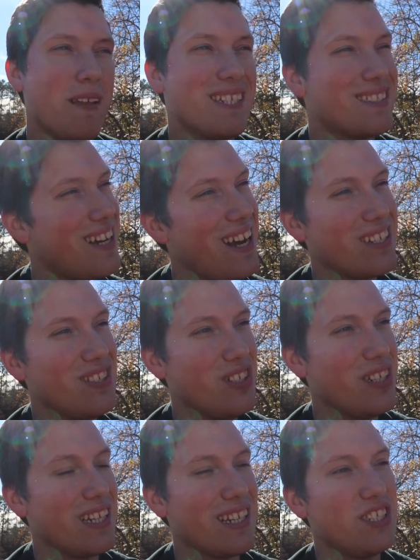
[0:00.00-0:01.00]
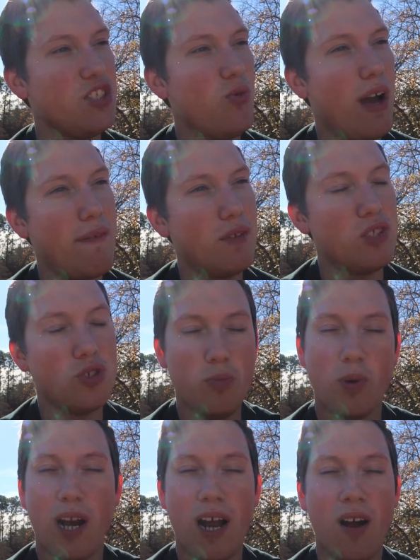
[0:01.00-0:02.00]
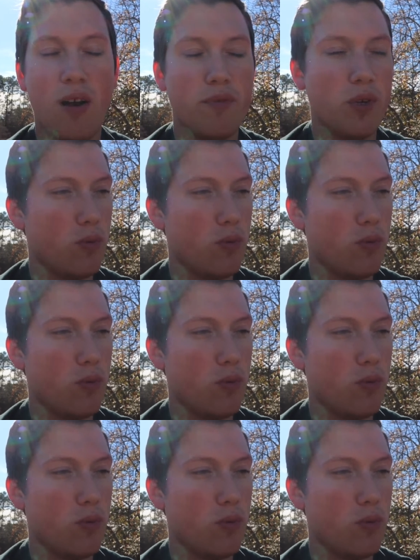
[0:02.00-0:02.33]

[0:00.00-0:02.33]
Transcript: it's not good unless you have it super high off